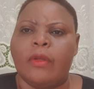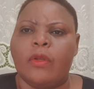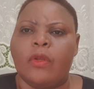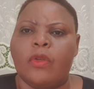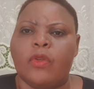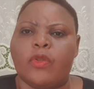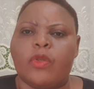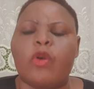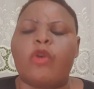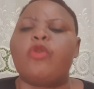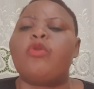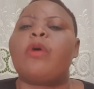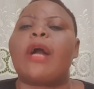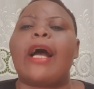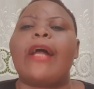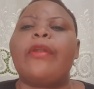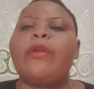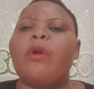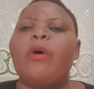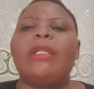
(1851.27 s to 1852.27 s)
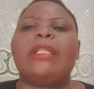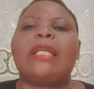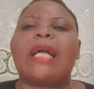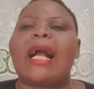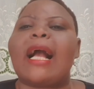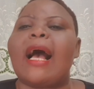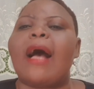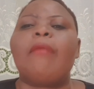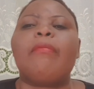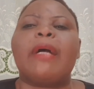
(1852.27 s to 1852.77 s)
So you cannot
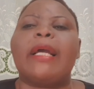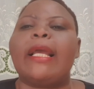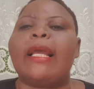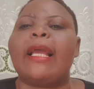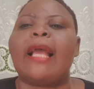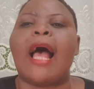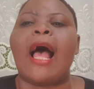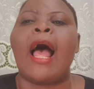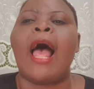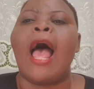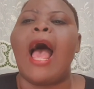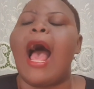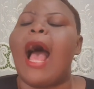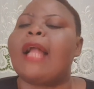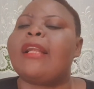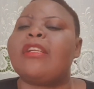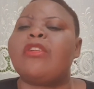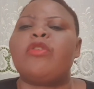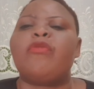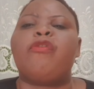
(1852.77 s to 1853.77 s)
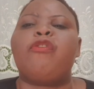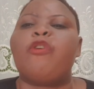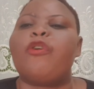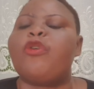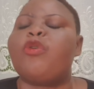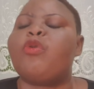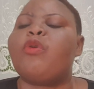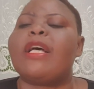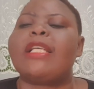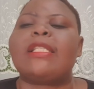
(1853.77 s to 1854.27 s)
come here and for
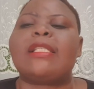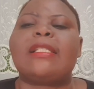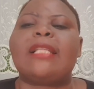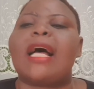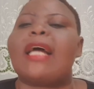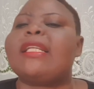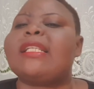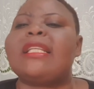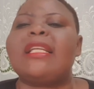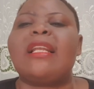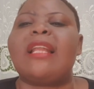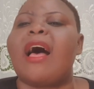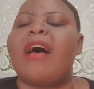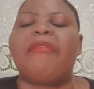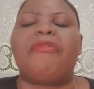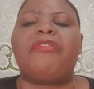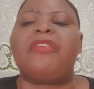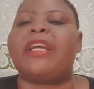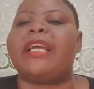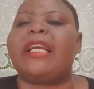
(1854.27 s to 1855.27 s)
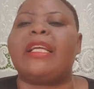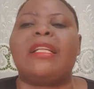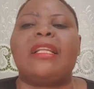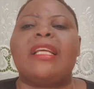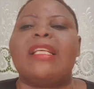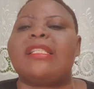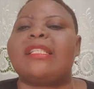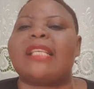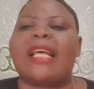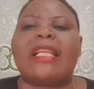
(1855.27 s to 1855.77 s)
you start laughing
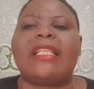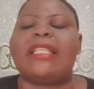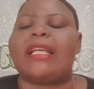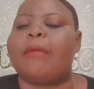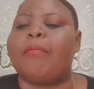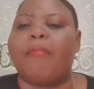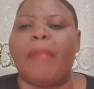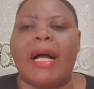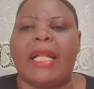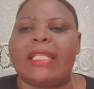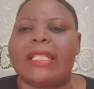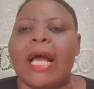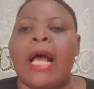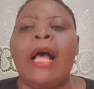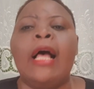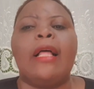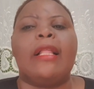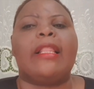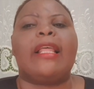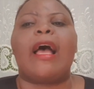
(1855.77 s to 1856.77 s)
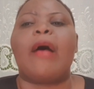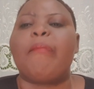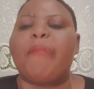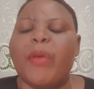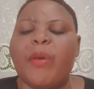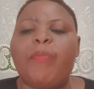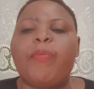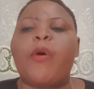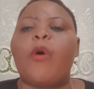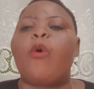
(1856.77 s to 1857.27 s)
in such a matter. There are
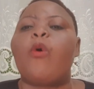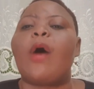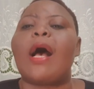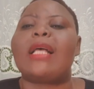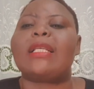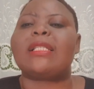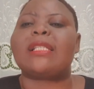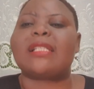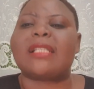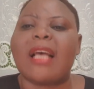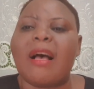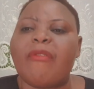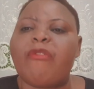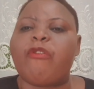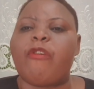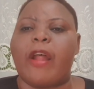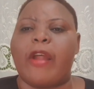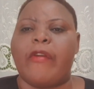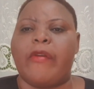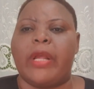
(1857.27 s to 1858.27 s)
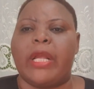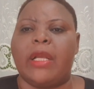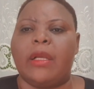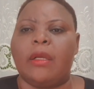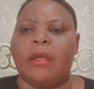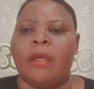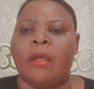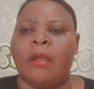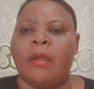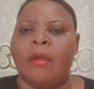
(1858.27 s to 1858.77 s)
people who are
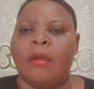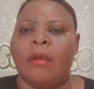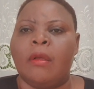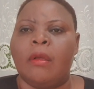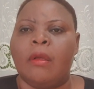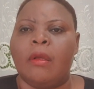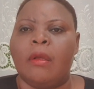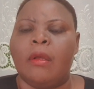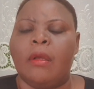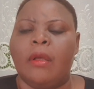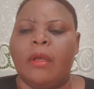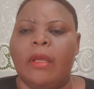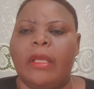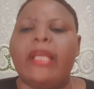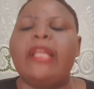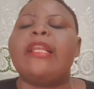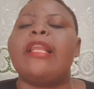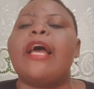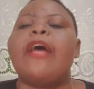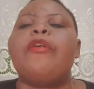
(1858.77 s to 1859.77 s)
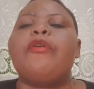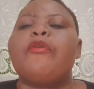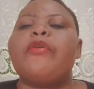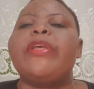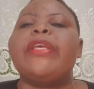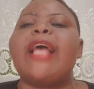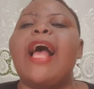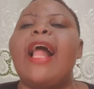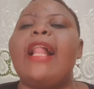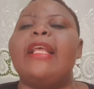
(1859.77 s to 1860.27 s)
suffering. In a
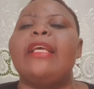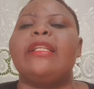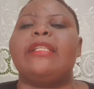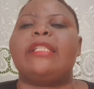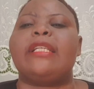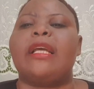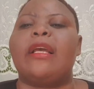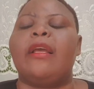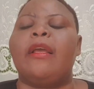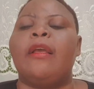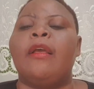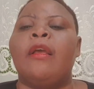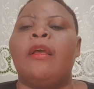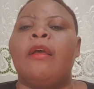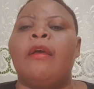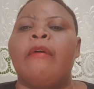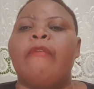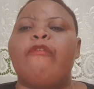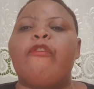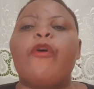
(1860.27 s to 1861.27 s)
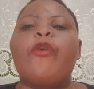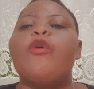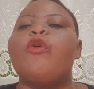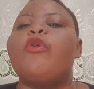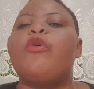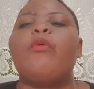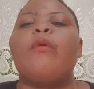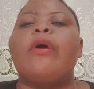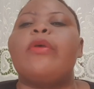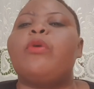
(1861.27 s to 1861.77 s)
reality, for
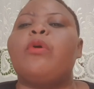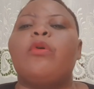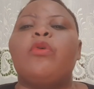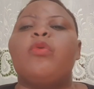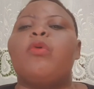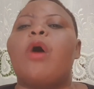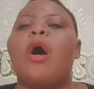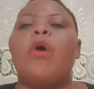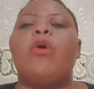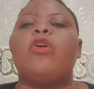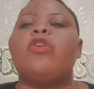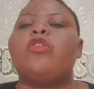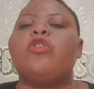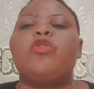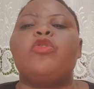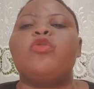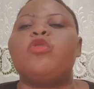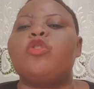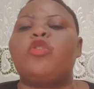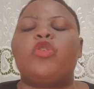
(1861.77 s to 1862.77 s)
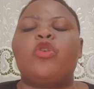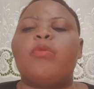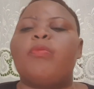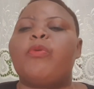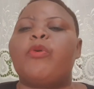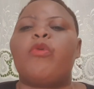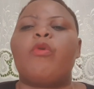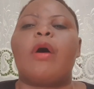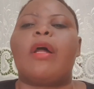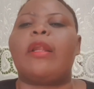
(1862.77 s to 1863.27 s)
you are on
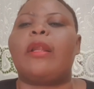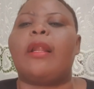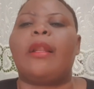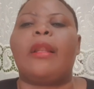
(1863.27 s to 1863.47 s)
YouTube, you are